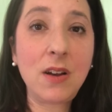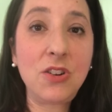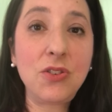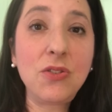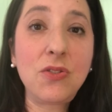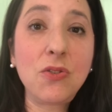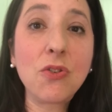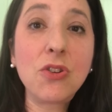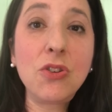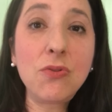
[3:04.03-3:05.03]
Does
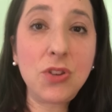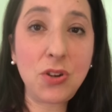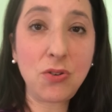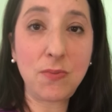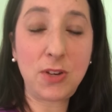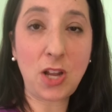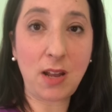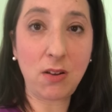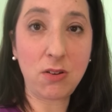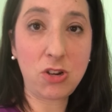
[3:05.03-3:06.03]
your YouTube
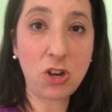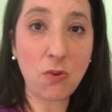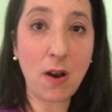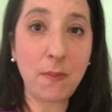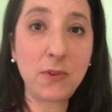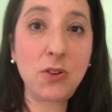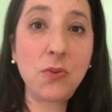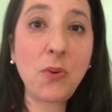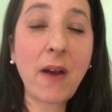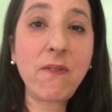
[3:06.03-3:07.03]
channel show up? Do
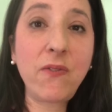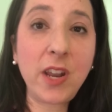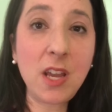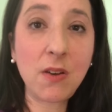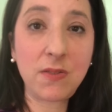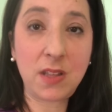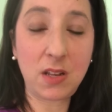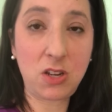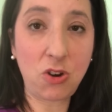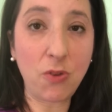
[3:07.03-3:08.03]
you have videos
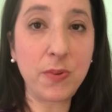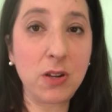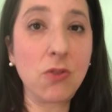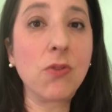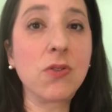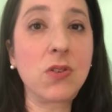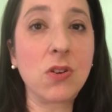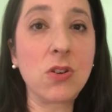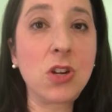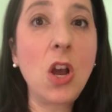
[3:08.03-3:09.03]
that show up in a Google
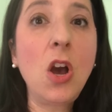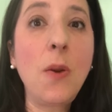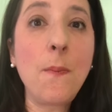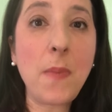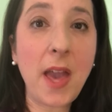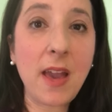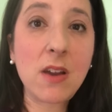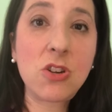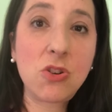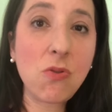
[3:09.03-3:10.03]
search?
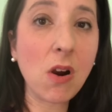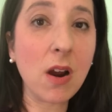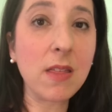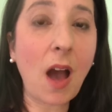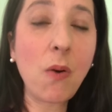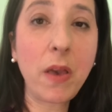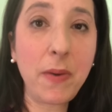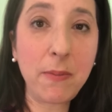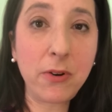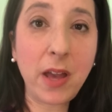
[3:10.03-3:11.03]
Make sure. That way
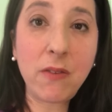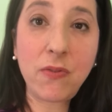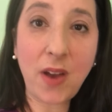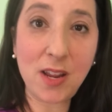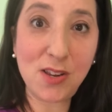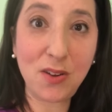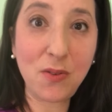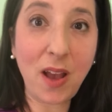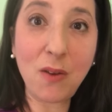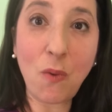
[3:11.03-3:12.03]
people can find
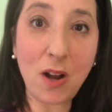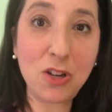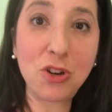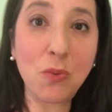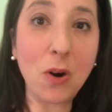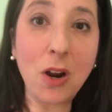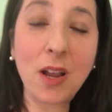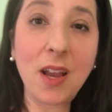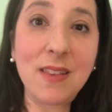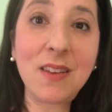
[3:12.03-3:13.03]
you and watch your
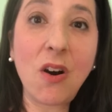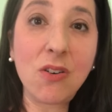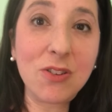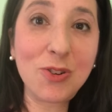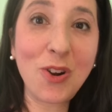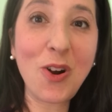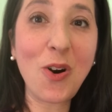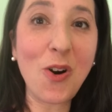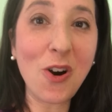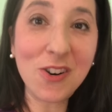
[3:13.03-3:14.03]
work. It's ultra,
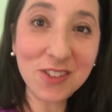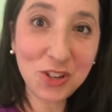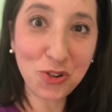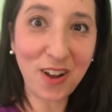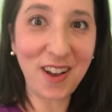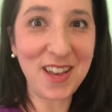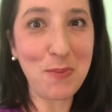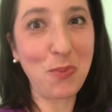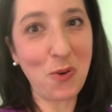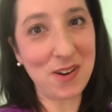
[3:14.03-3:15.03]
ultra
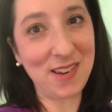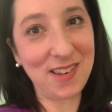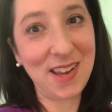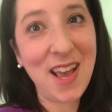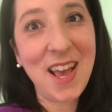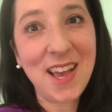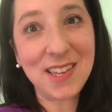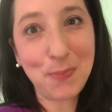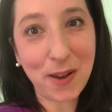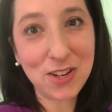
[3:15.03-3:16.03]
important,
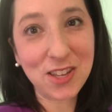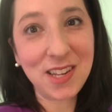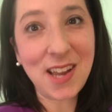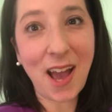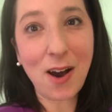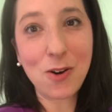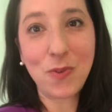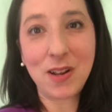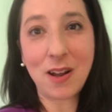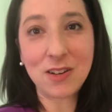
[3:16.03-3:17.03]
especially now
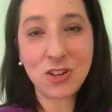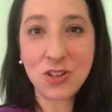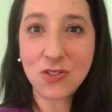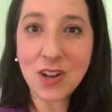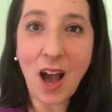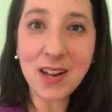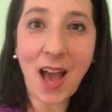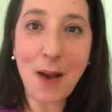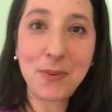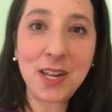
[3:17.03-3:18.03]
when auditions are not
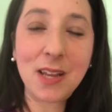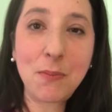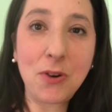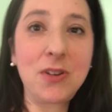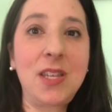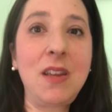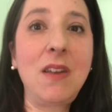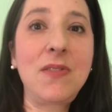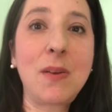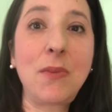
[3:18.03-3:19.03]
happening in person.
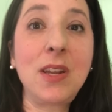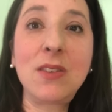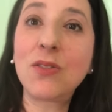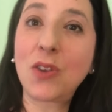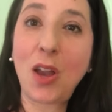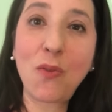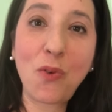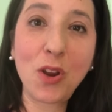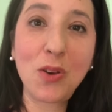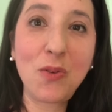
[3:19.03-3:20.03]
If somebody's looking
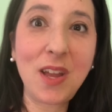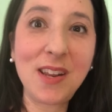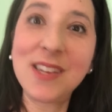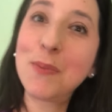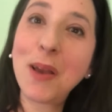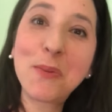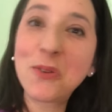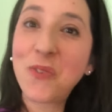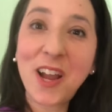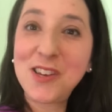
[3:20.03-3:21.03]
for you, they need to be able
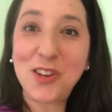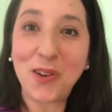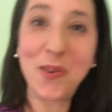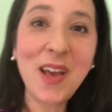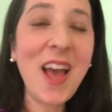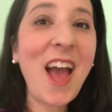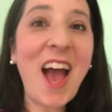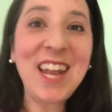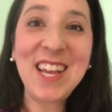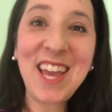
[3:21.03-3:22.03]
to find you.
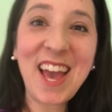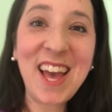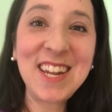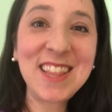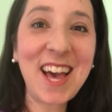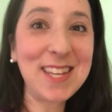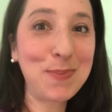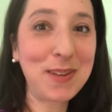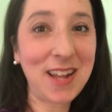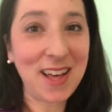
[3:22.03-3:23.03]
And again,
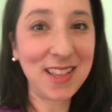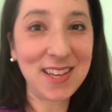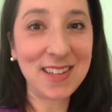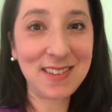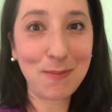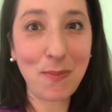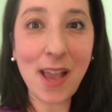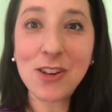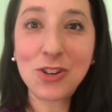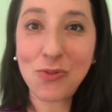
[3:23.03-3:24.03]
last but not least,
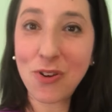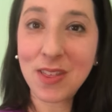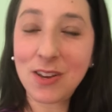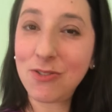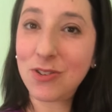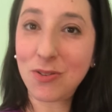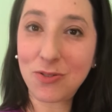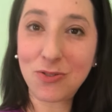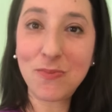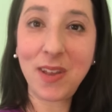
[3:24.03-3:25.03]
make sure that your
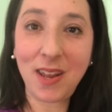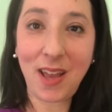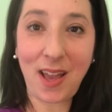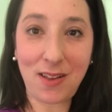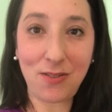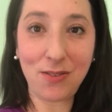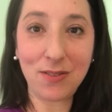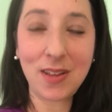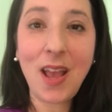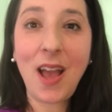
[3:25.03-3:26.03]
social media
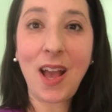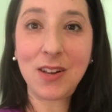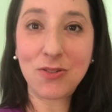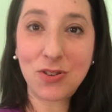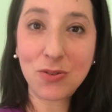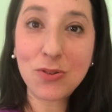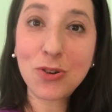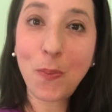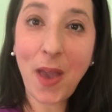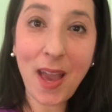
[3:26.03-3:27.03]
handles and your
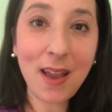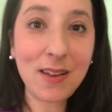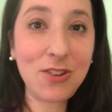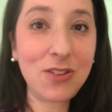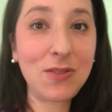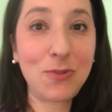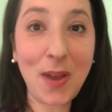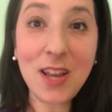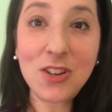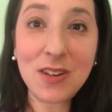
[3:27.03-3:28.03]
social
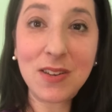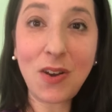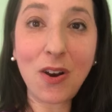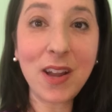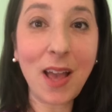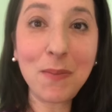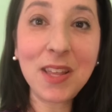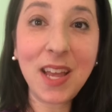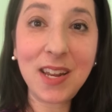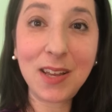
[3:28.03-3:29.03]
pages are
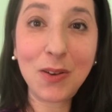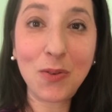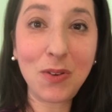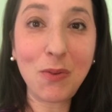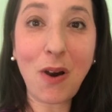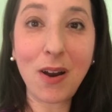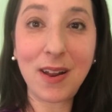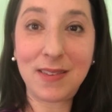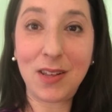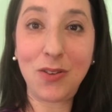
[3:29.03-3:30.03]
emulating who you are
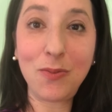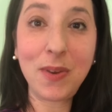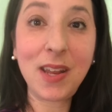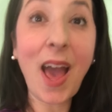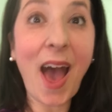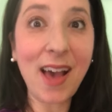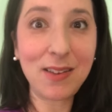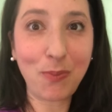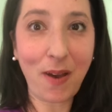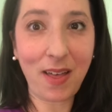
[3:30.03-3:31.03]
as a human
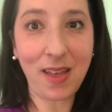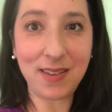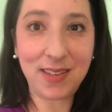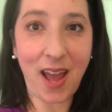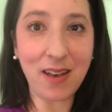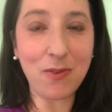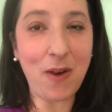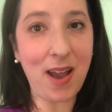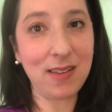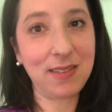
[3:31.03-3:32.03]
as well as
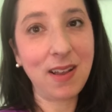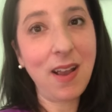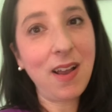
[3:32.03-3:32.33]
talent-wise.